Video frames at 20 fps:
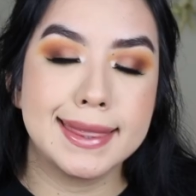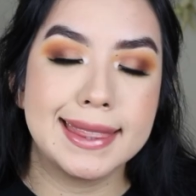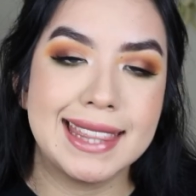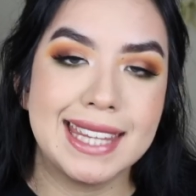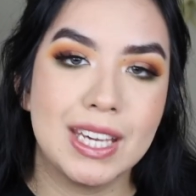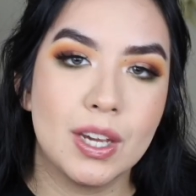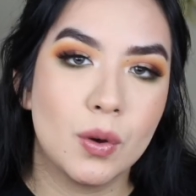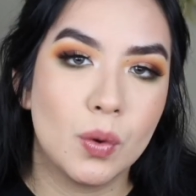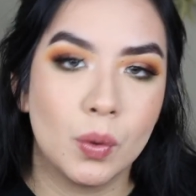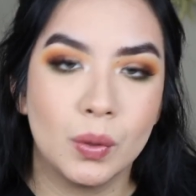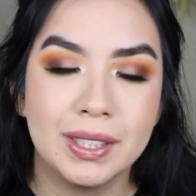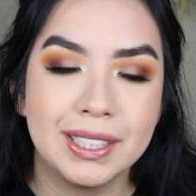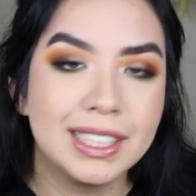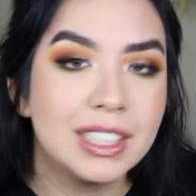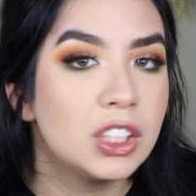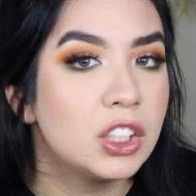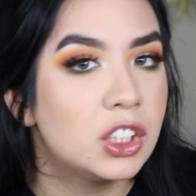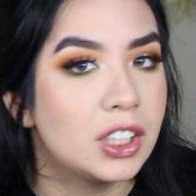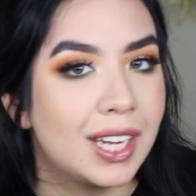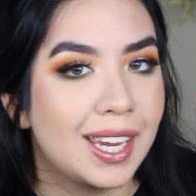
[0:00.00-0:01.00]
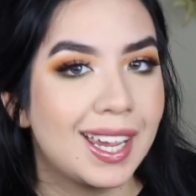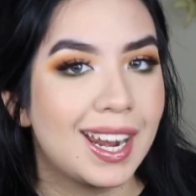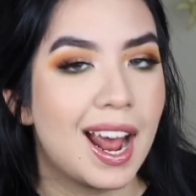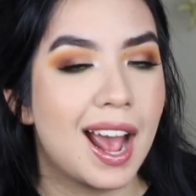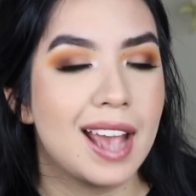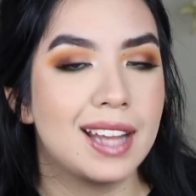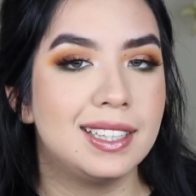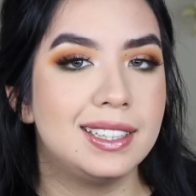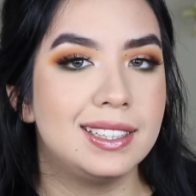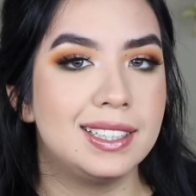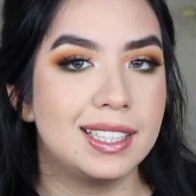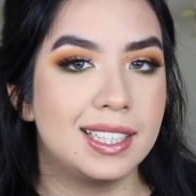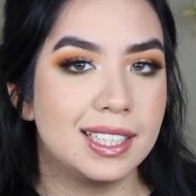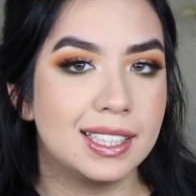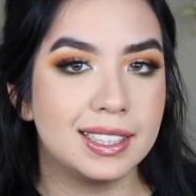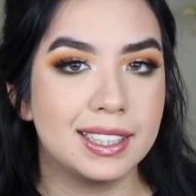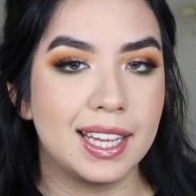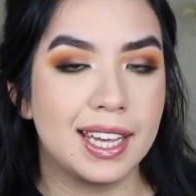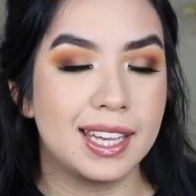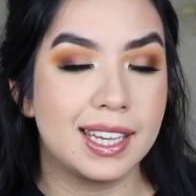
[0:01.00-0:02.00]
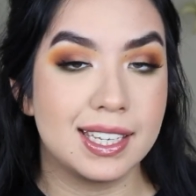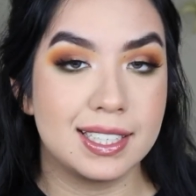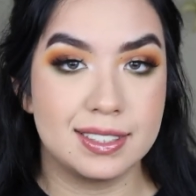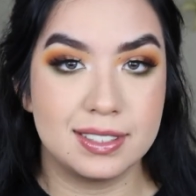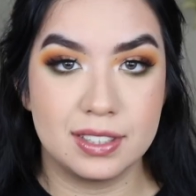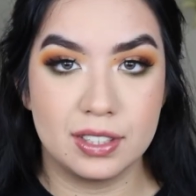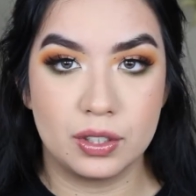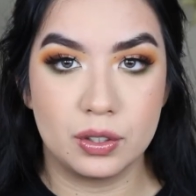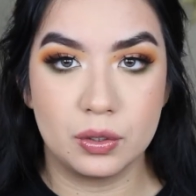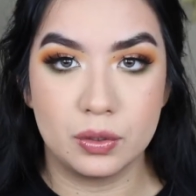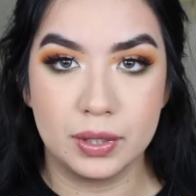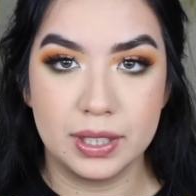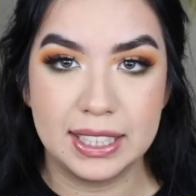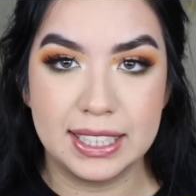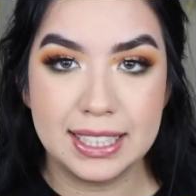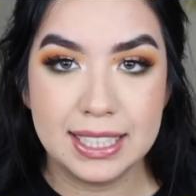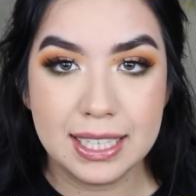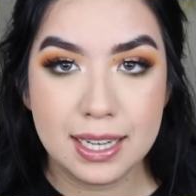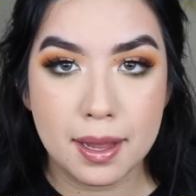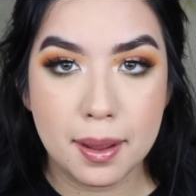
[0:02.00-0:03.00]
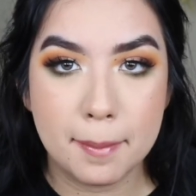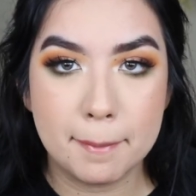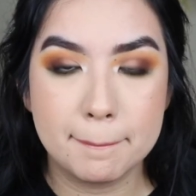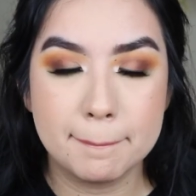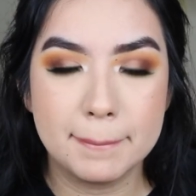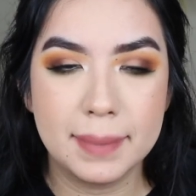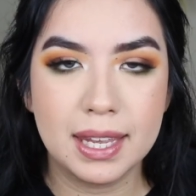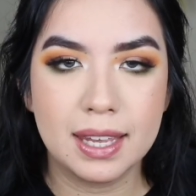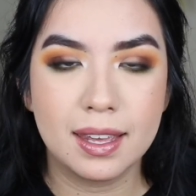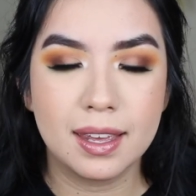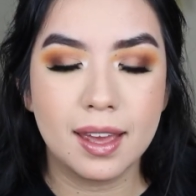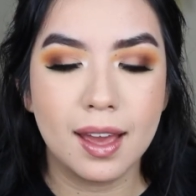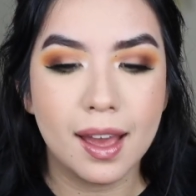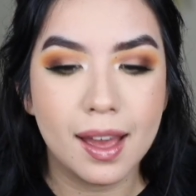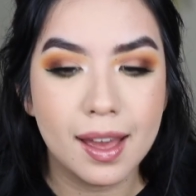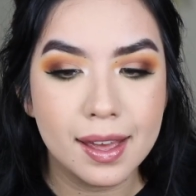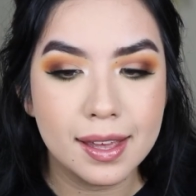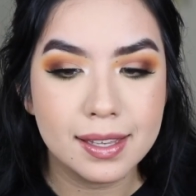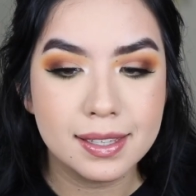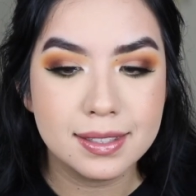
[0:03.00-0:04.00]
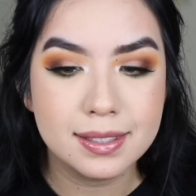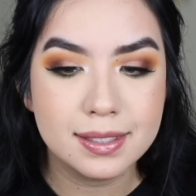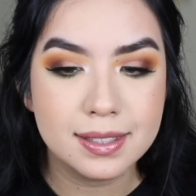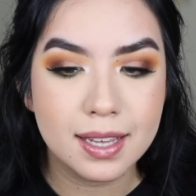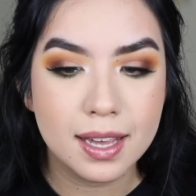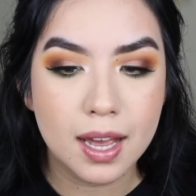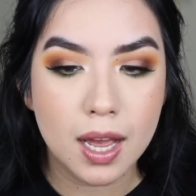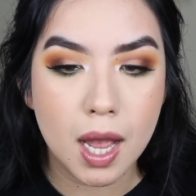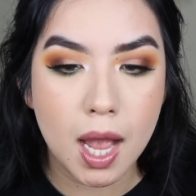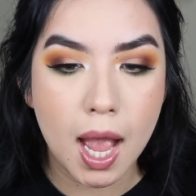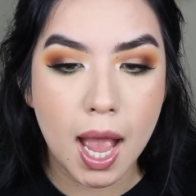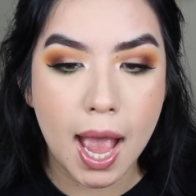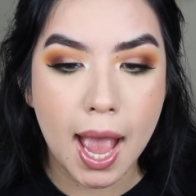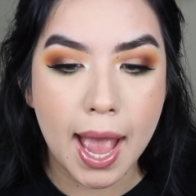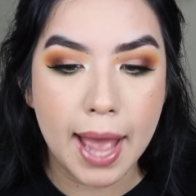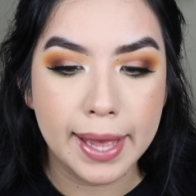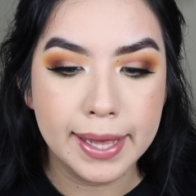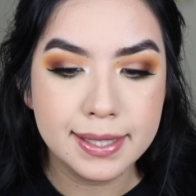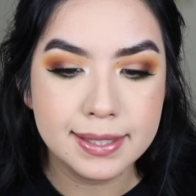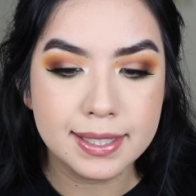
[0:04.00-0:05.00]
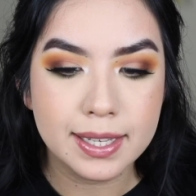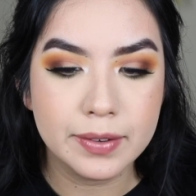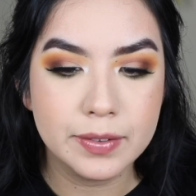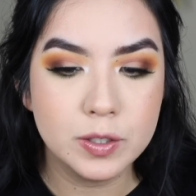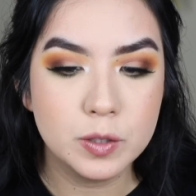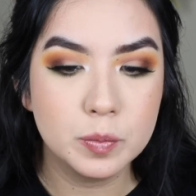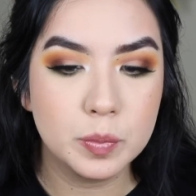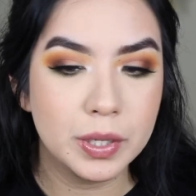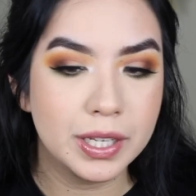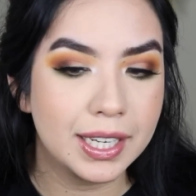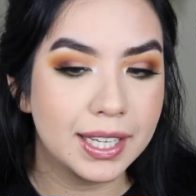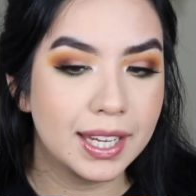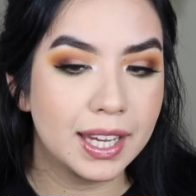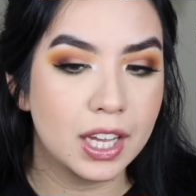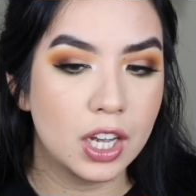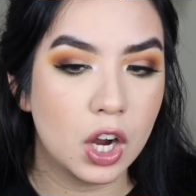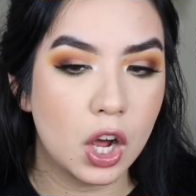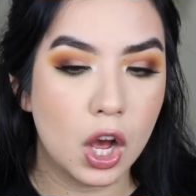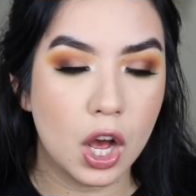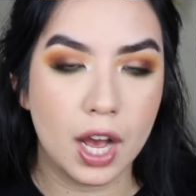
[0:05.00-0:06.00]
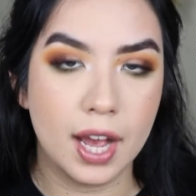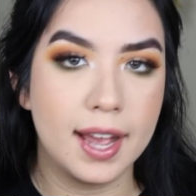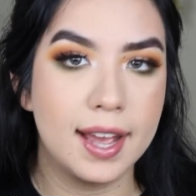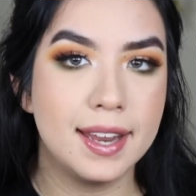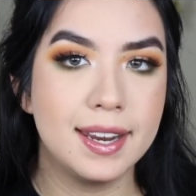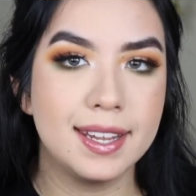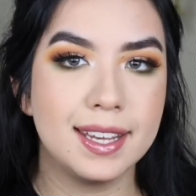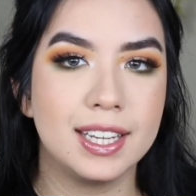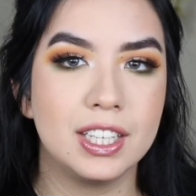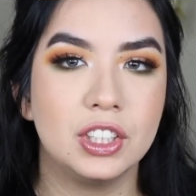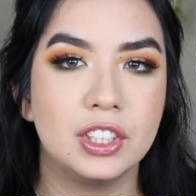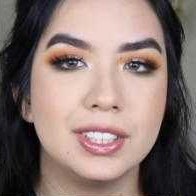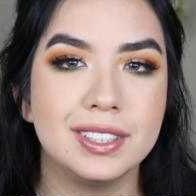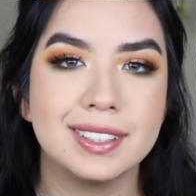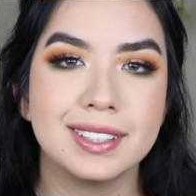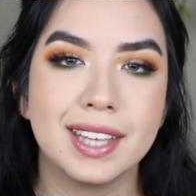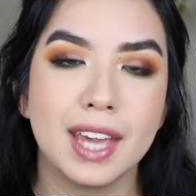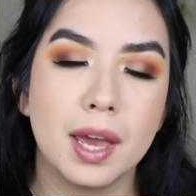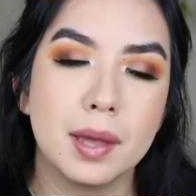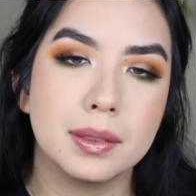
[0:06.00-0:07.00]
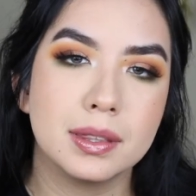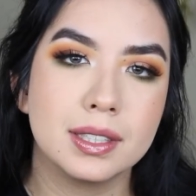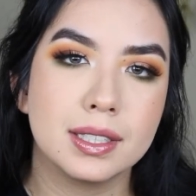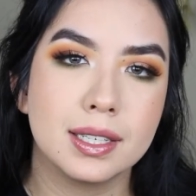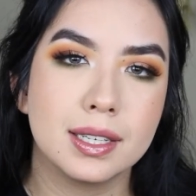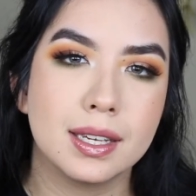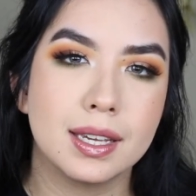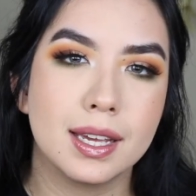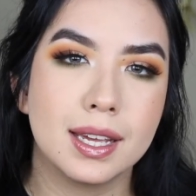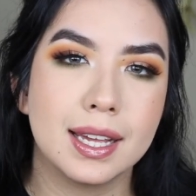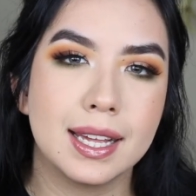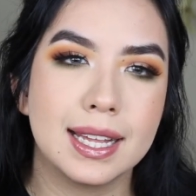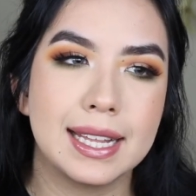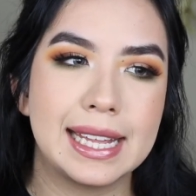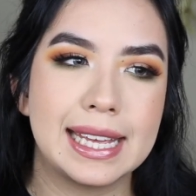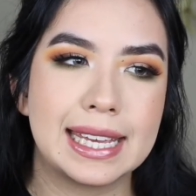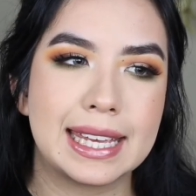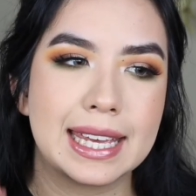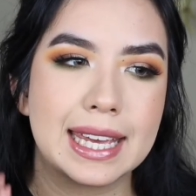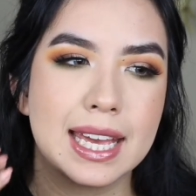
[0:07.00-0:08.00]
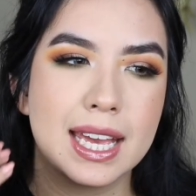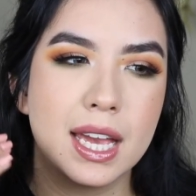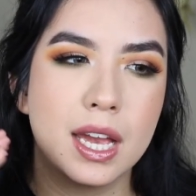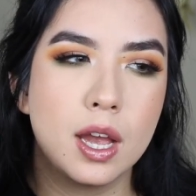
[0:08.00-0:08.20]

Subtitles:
The only shade I didn't like is the green because as I was putting it on, it just kept like